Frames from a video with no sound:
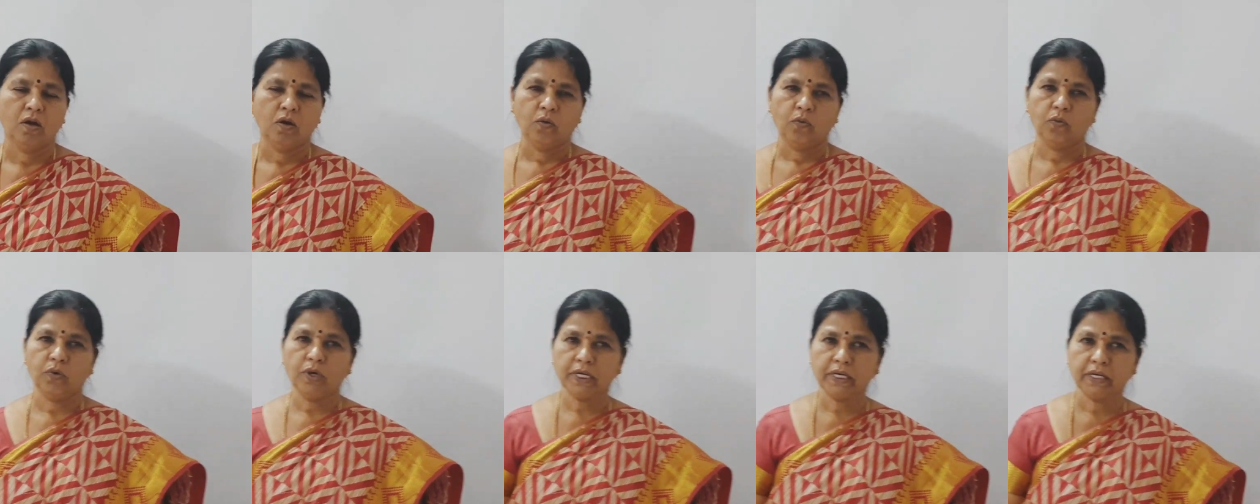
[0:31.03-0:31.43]

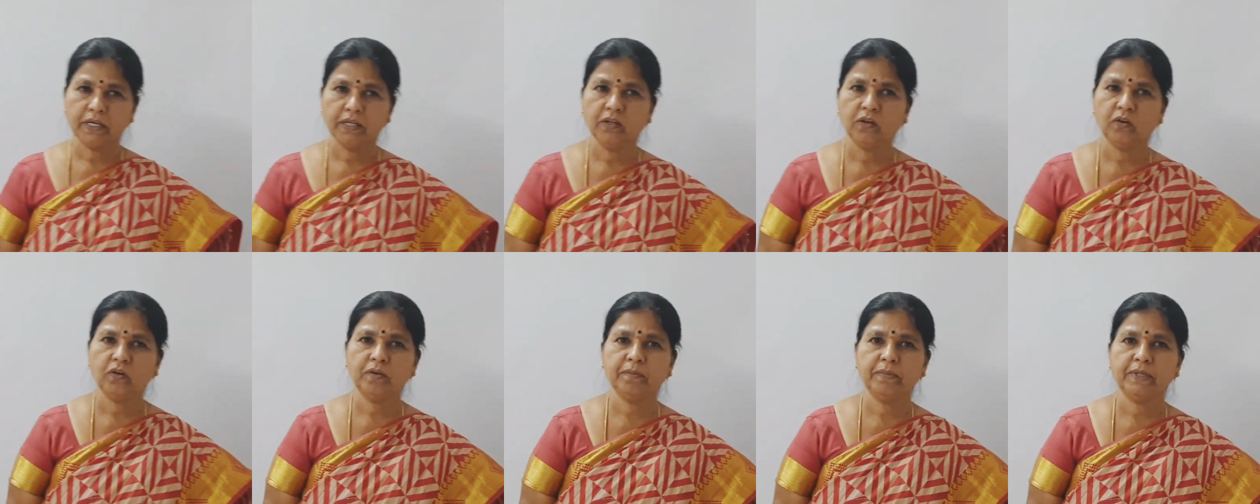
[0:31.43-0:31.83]
We
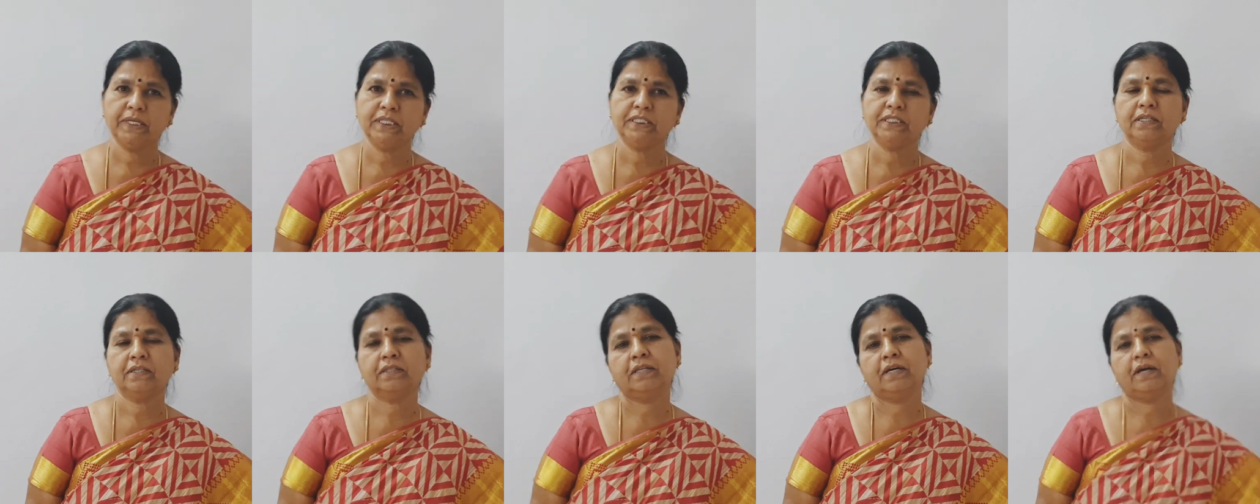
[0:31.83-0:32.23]
cannot
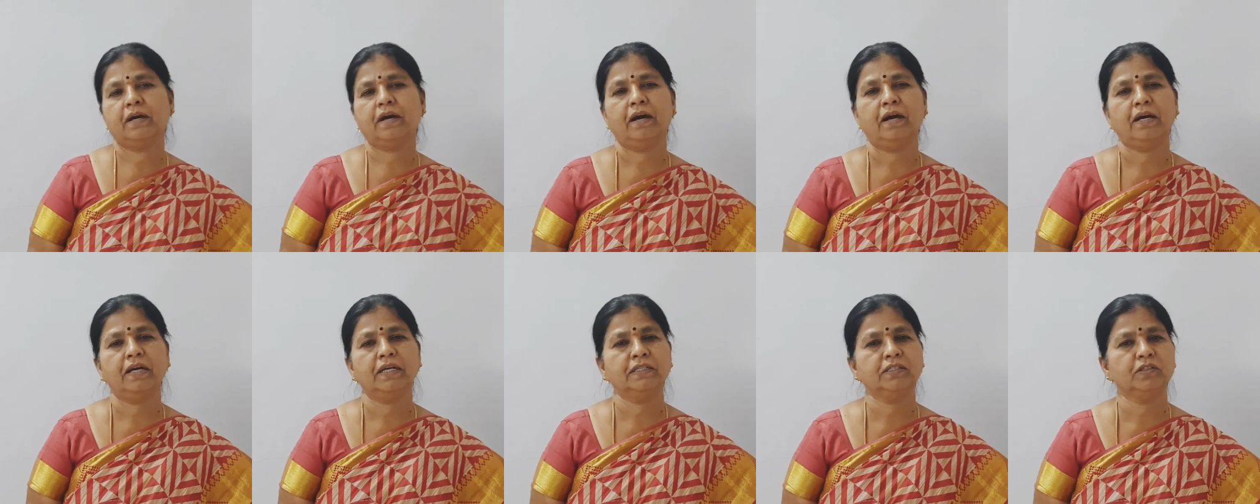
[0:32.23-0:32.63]
measure the
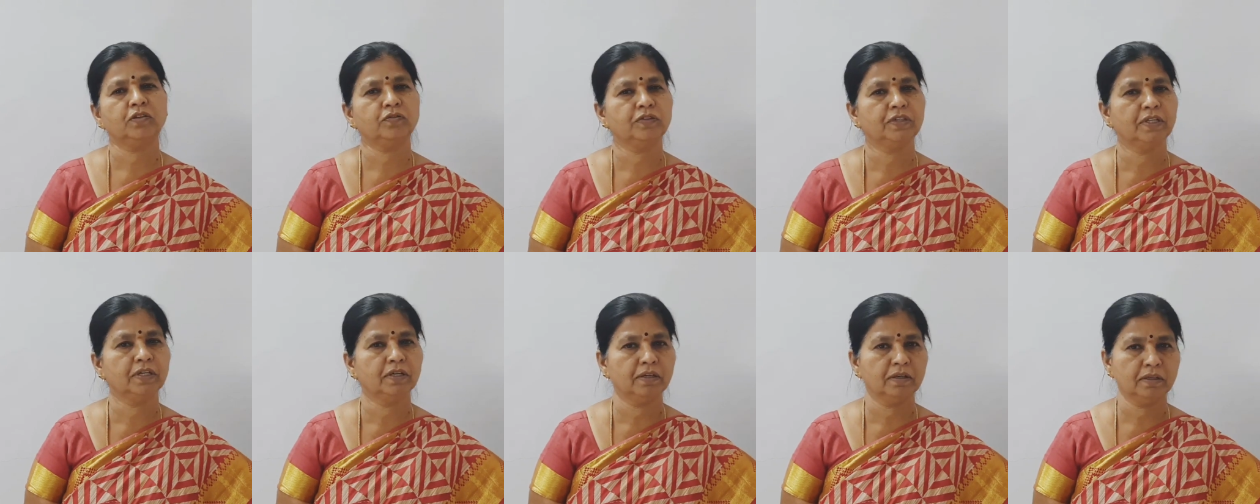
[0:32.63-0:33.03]
height
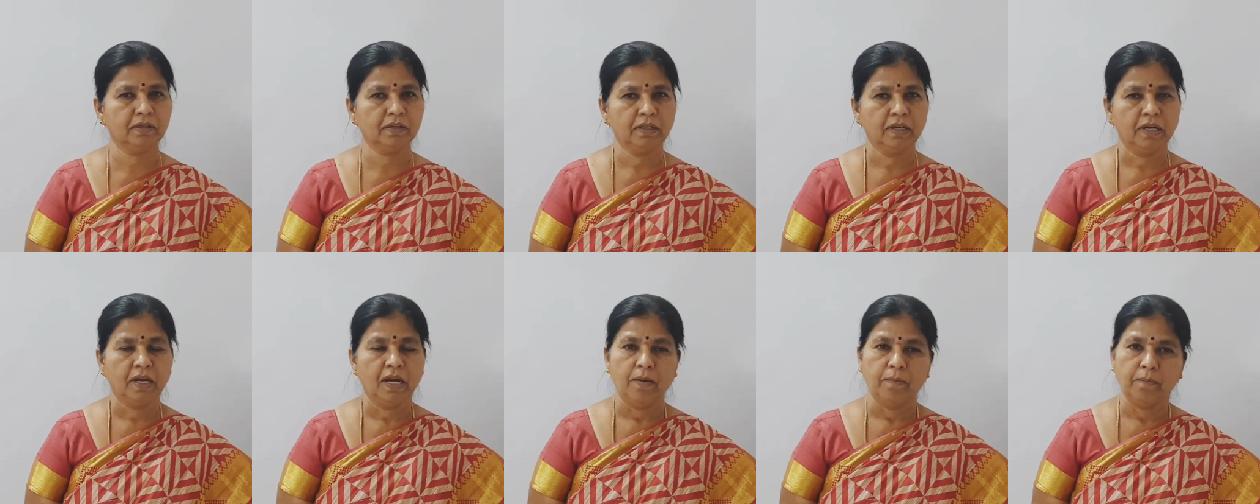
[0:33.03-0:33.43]
of the
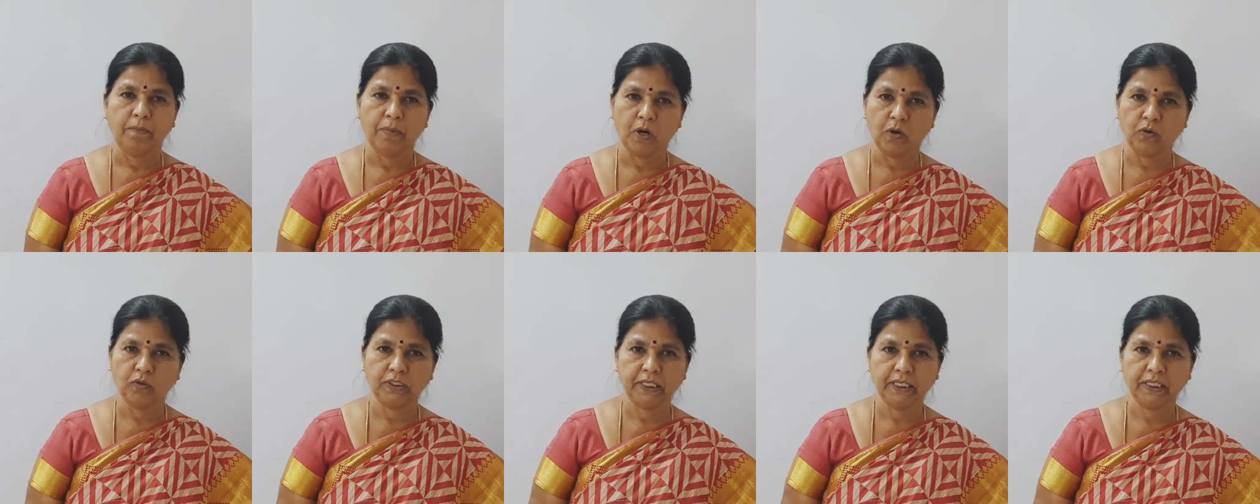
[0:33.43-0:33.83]

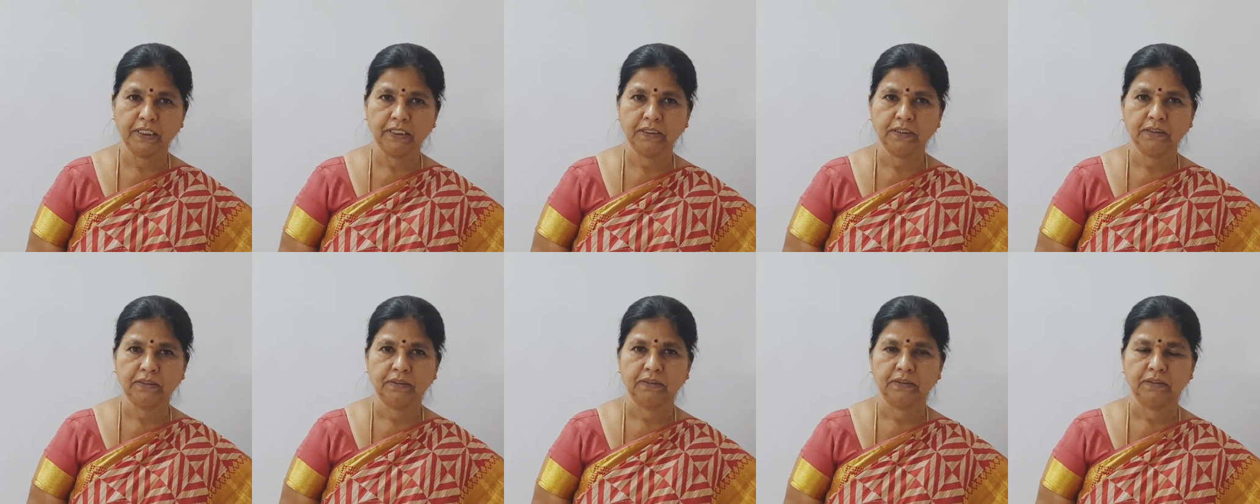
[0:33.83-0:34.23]

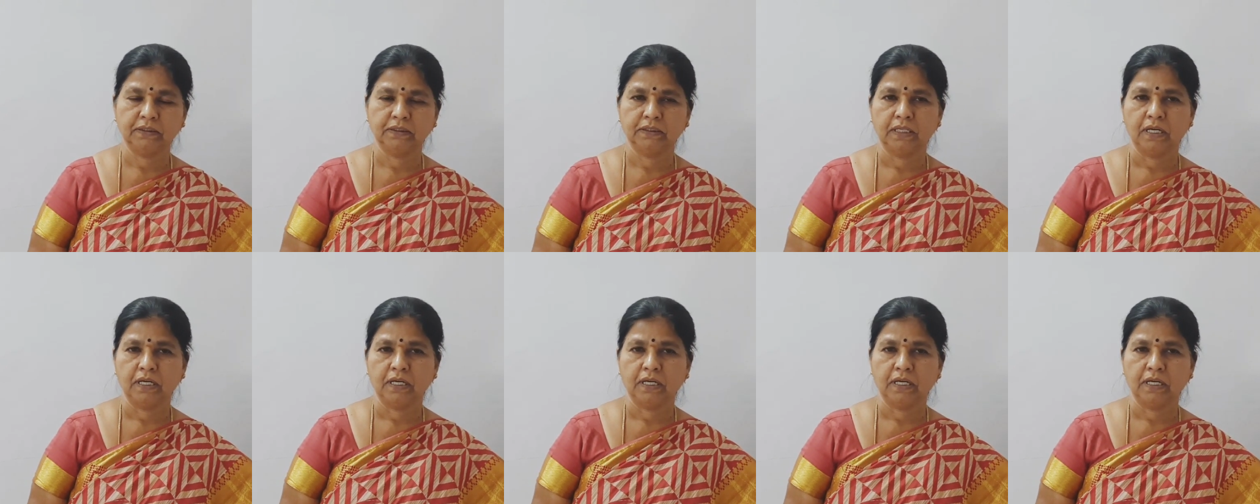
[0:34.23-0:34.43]
mountain,